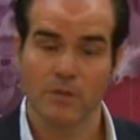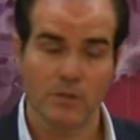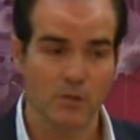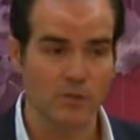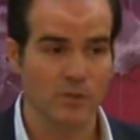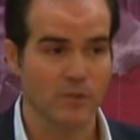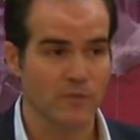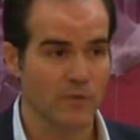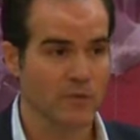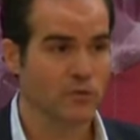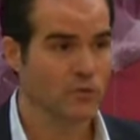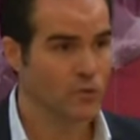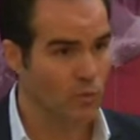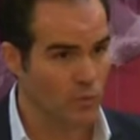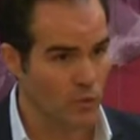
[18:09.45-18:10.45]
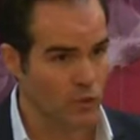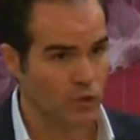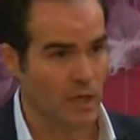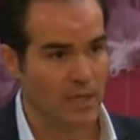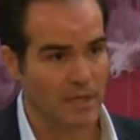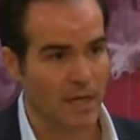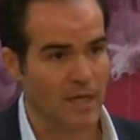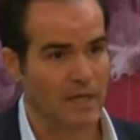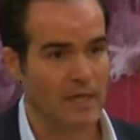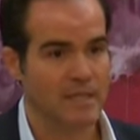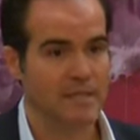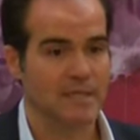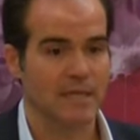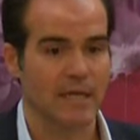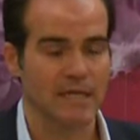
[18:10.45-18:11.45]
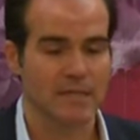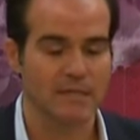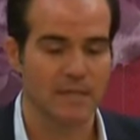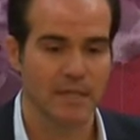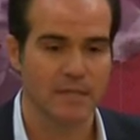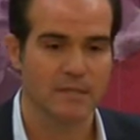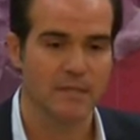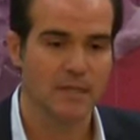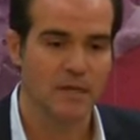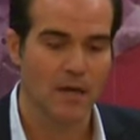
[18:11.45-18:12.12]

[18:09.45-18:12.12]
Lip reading: Those individuals who were shot down in 1996